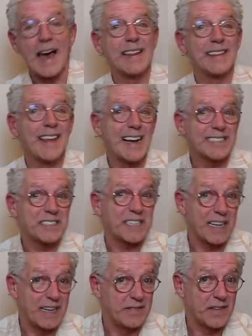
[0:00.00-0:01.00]
and that's
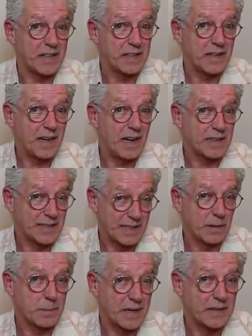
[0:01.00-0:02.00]
even a
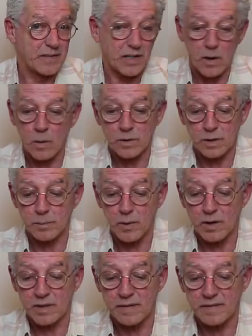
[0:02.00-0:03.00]
little bit of an older
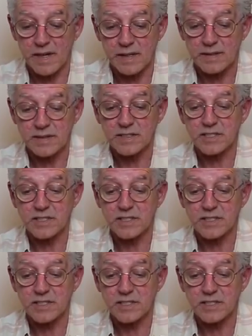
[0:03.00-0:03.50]
book of his.